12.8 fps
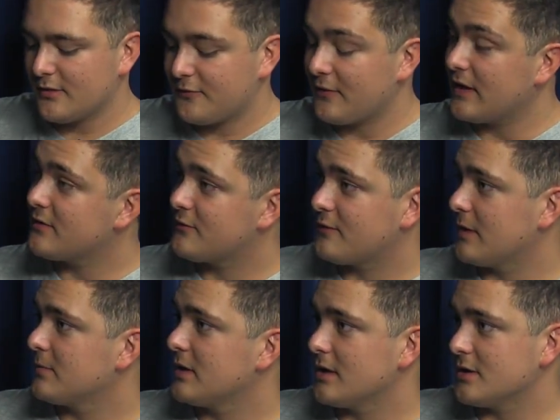faith,
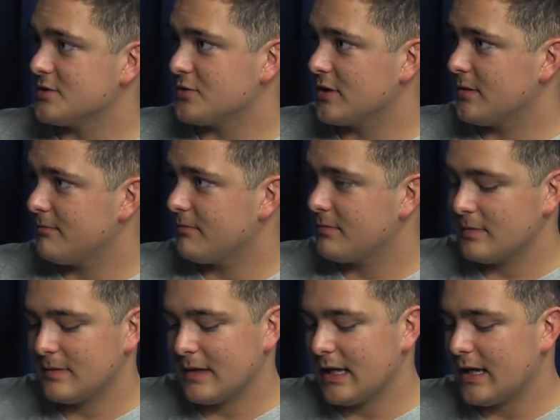family, and a dream
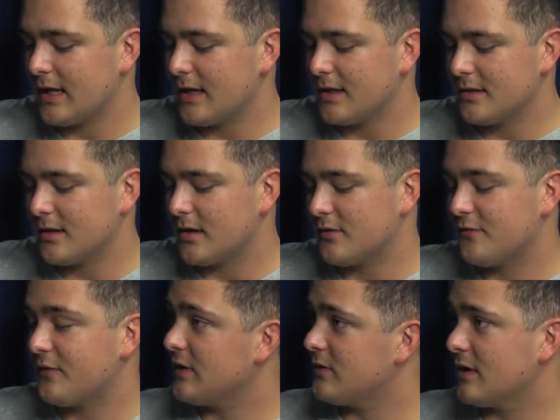and uh,
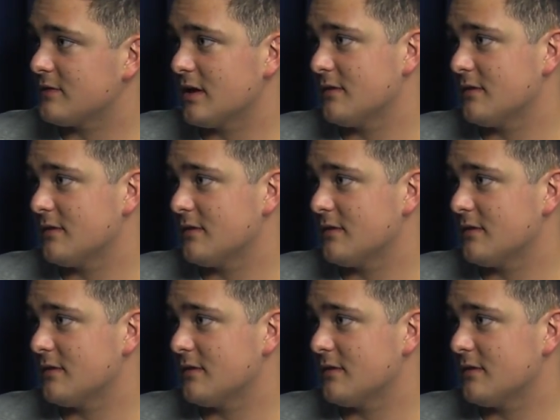faith. You have to